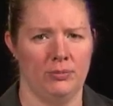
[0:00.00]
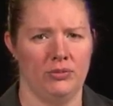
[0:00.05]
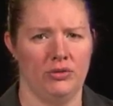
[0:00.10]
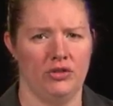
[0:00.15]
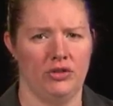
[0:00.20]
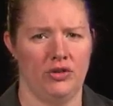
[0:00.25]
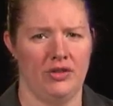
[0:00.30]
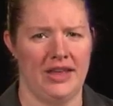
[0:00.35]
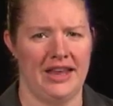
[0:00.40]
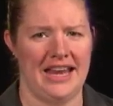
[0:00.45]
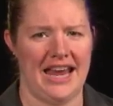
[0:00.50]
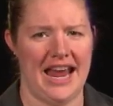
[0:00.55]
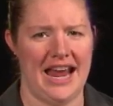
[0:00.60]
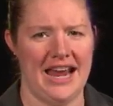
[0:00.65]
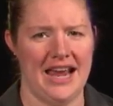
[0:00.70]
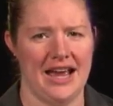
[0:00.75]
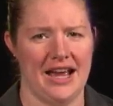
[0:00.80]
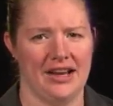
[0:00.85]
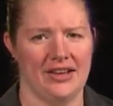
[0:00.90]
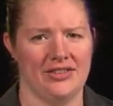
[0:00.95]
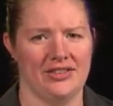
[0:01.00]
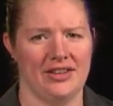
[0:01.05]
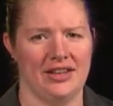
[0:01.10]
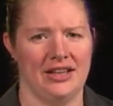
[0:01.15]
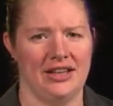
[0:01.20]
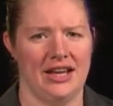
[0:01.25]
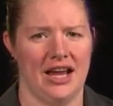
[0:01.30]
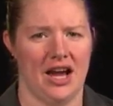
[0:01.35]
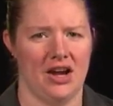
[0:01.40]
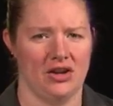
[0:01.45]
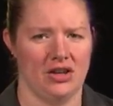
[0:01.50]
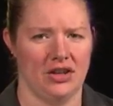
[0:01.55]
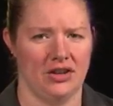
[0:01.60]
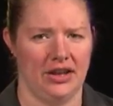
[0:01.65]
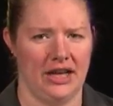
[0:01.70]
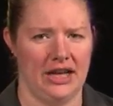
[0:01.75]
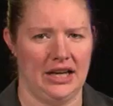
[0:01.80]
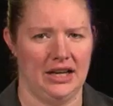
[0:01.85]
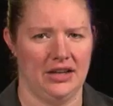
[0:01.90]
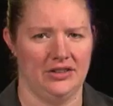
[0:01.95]
so that AX can
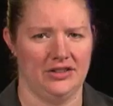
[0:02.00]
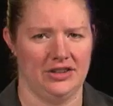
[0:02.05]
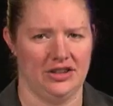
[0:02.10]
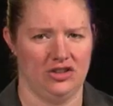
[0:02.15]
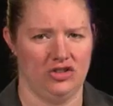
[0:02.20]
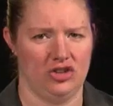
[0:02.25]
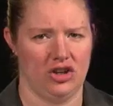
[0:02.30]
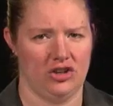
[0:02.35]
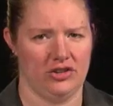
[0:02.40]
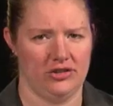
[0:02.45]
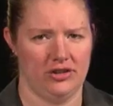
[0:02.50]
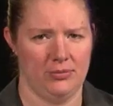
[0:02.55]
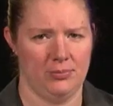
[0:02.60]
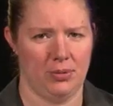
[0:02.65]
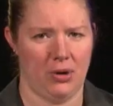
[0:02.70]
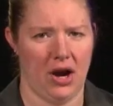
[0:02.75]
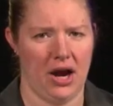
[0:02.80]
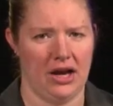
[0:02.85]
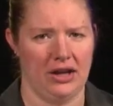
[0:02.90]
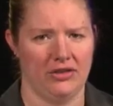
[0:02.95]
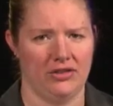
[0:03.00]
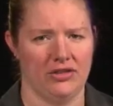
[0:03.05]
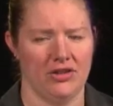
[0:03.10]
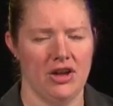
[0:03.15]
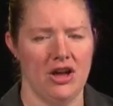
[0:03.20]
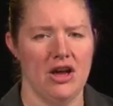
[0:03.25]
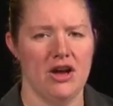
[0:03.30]
calculate a suggested price